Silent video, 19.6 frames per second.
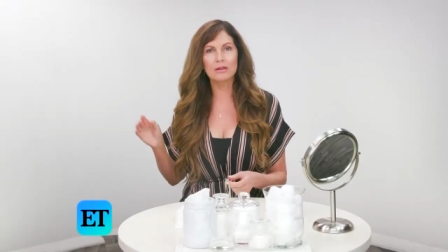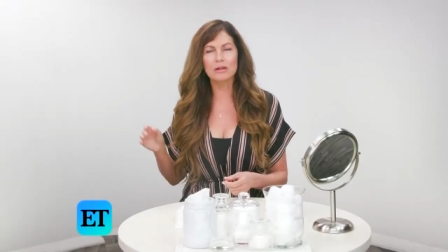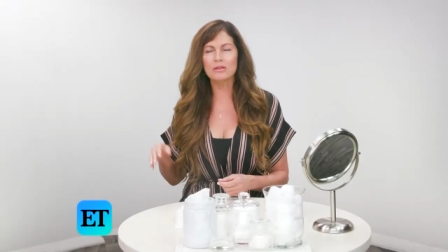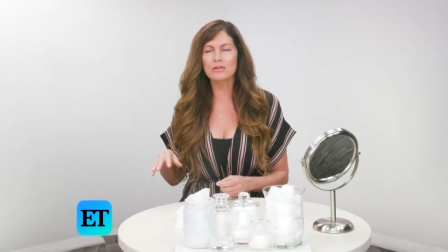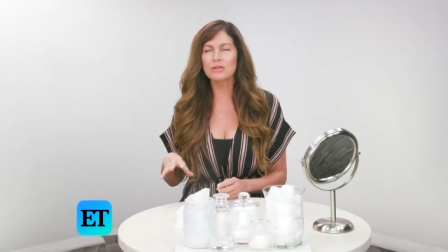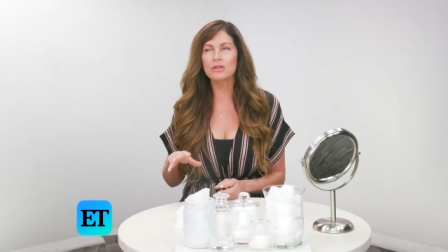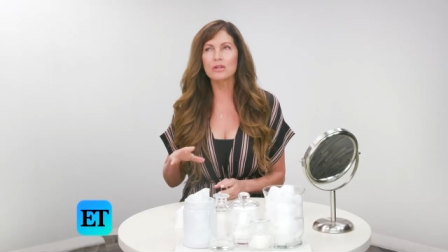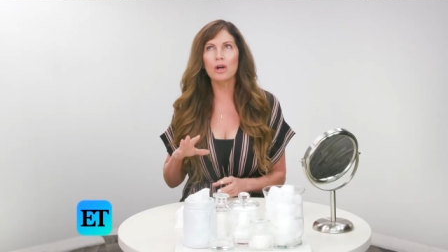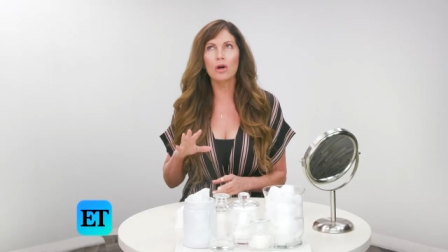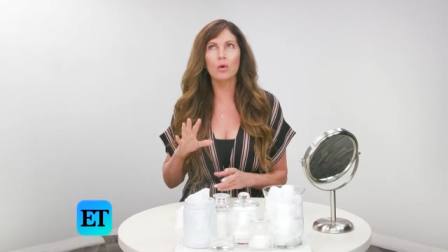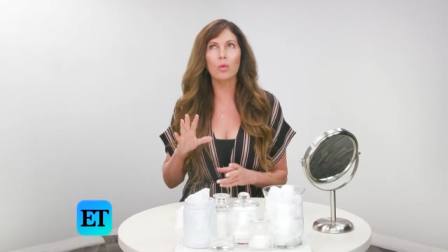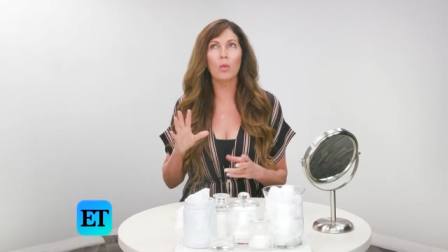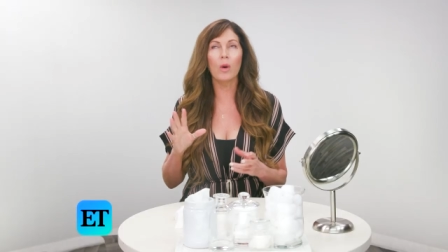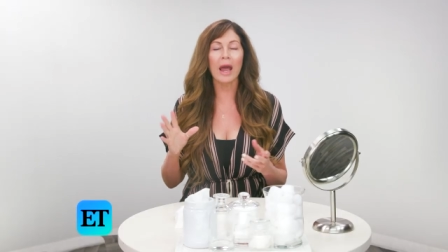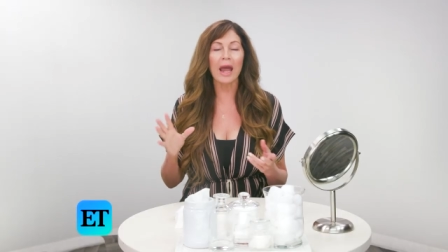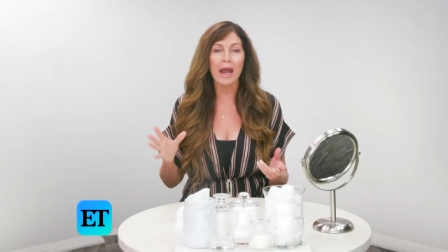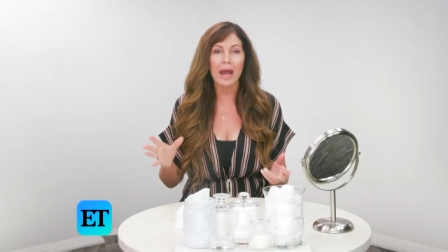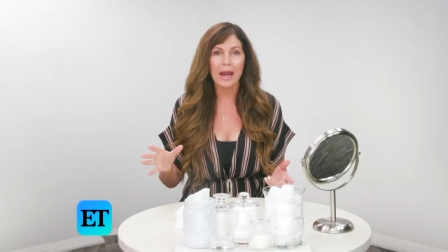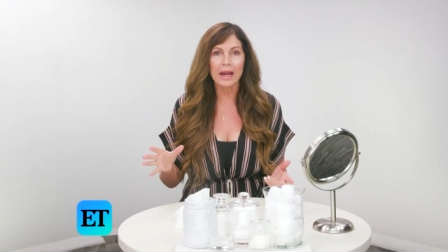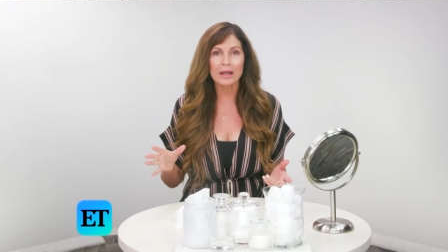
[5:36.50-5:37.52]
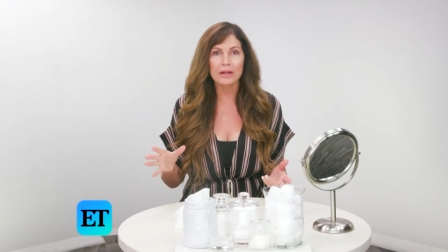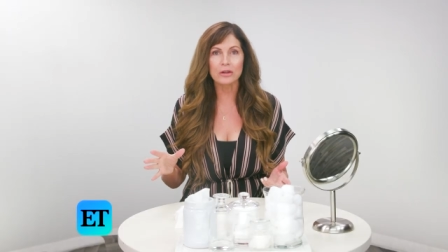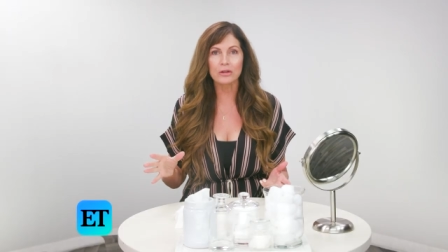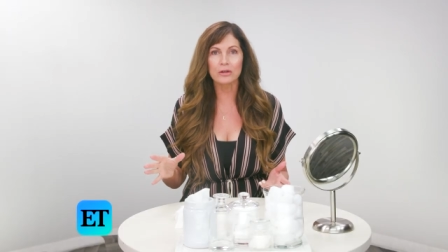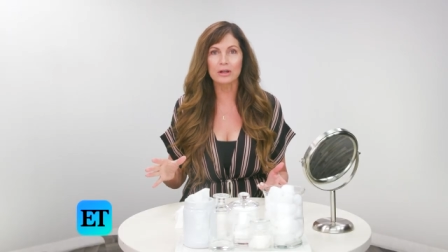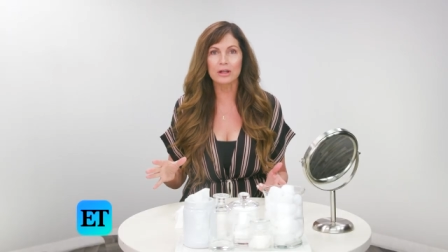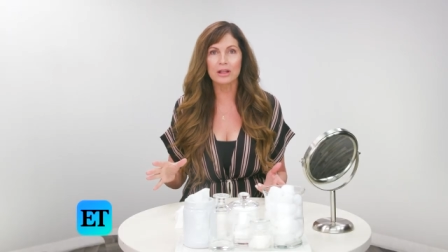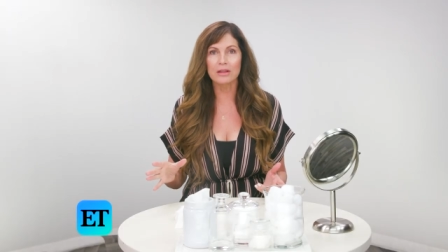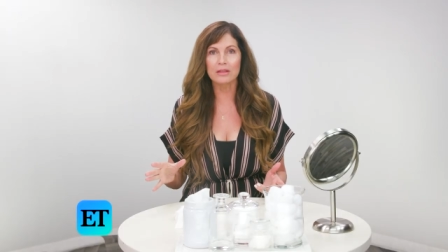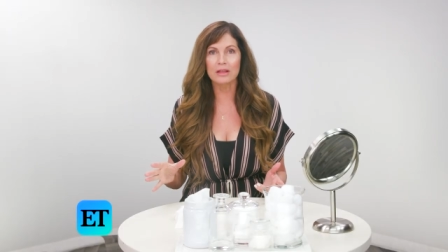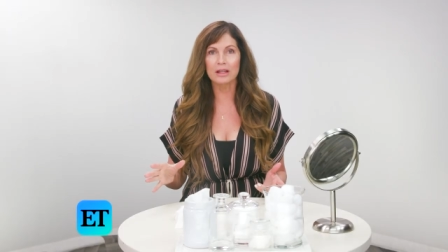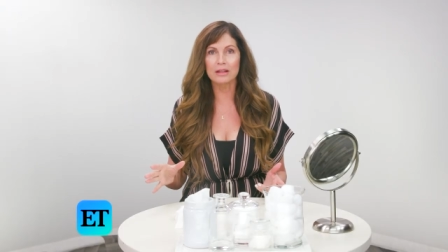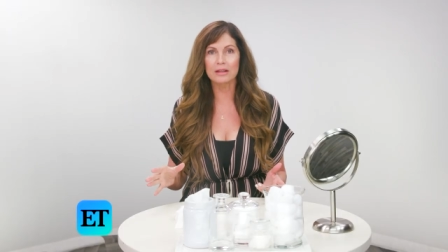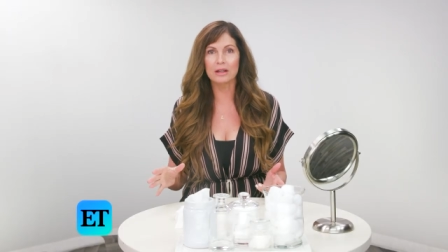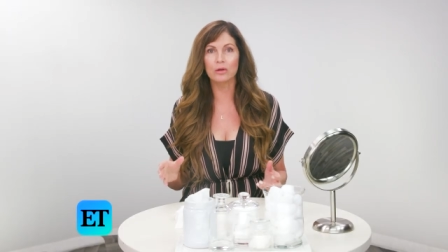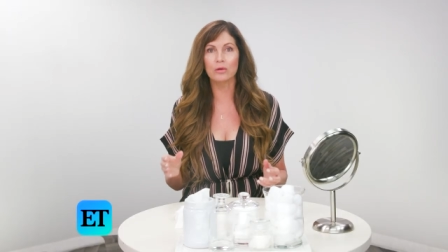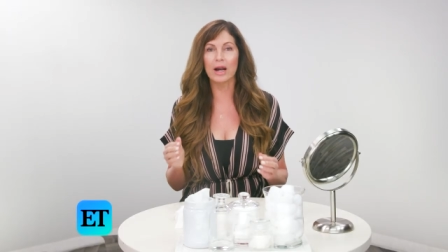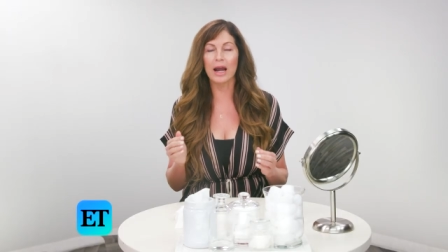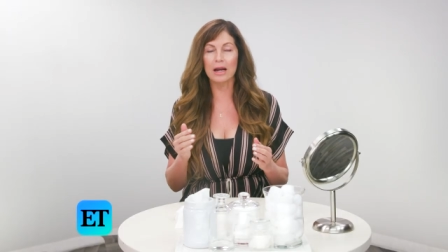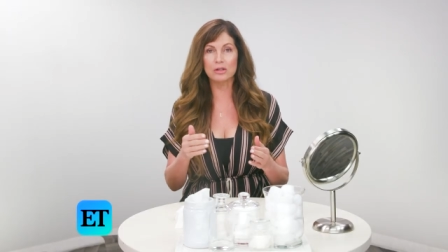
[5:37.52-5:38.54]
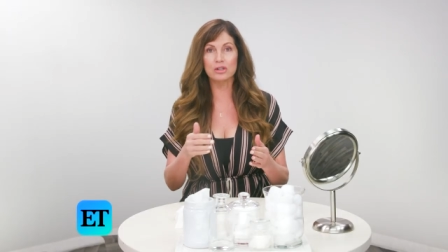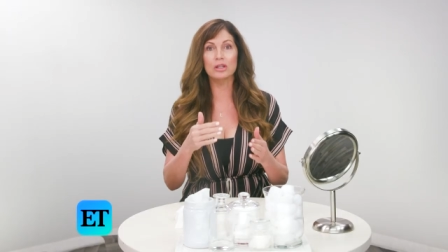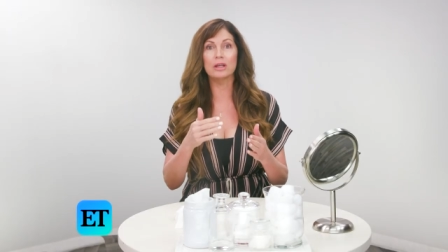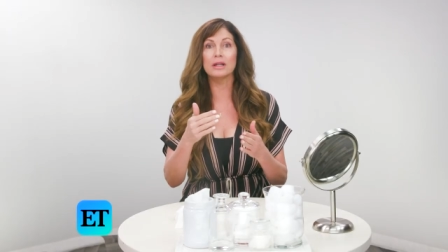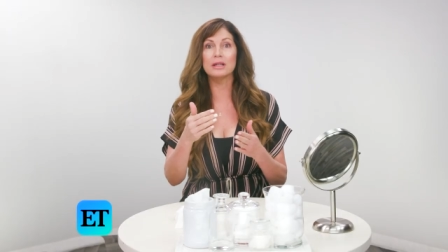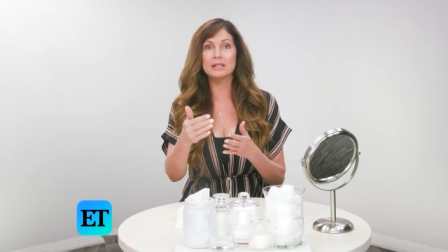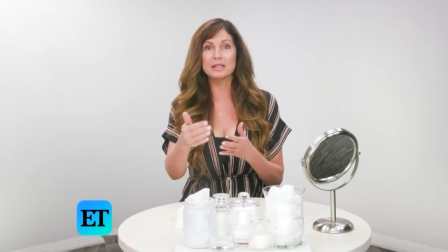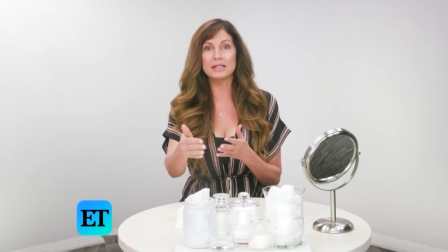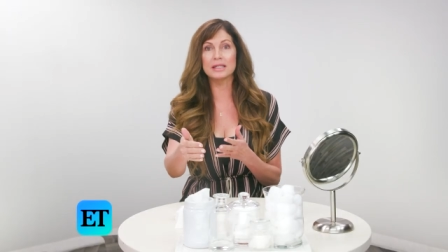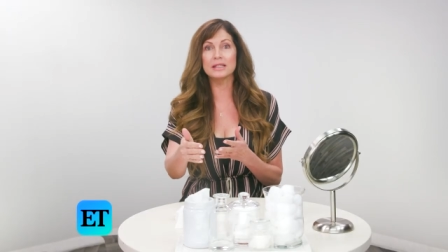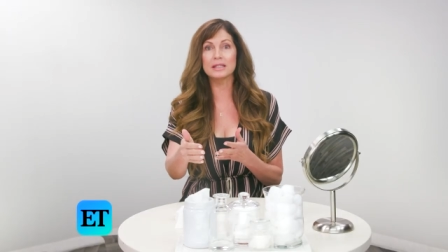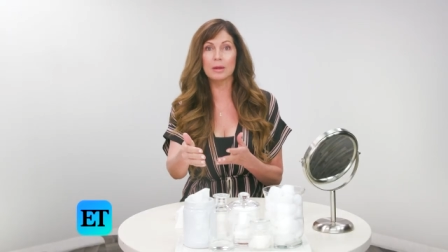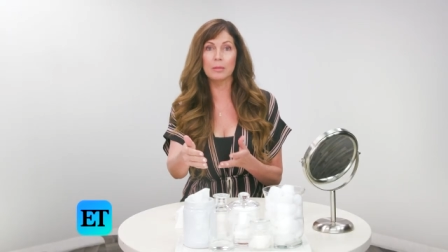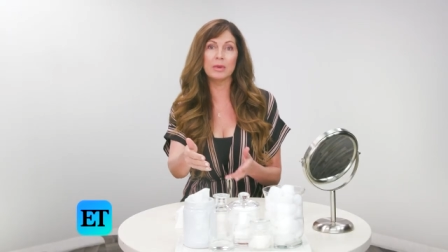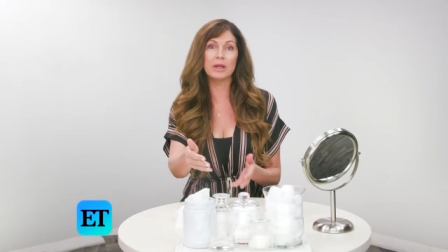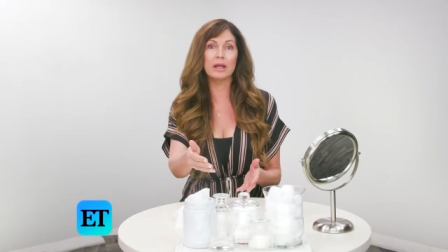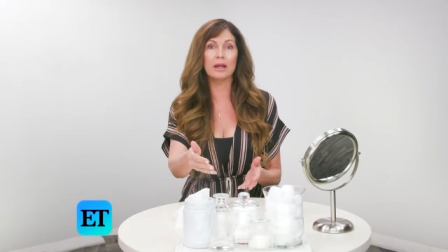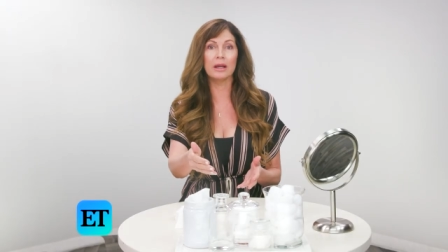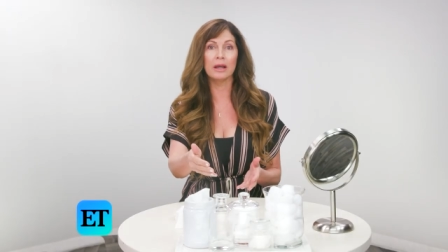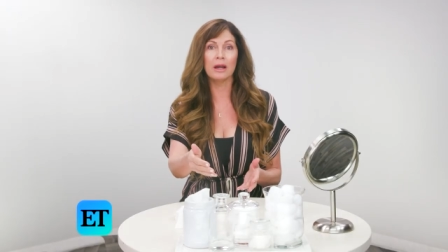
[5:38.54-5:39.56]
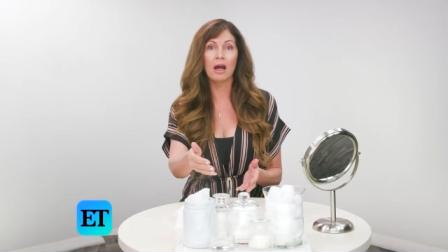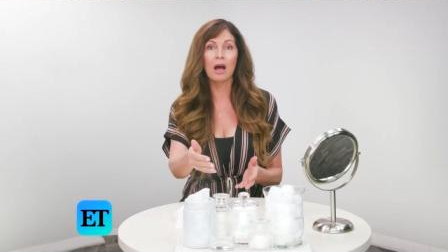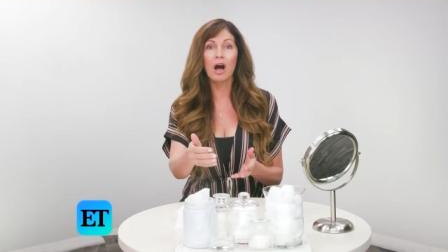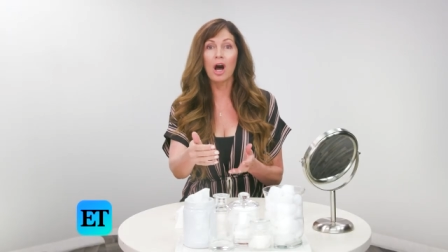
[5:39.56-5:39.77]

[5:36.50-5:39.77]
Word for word: there's no way you're gonna think that you're actually gonna see somebody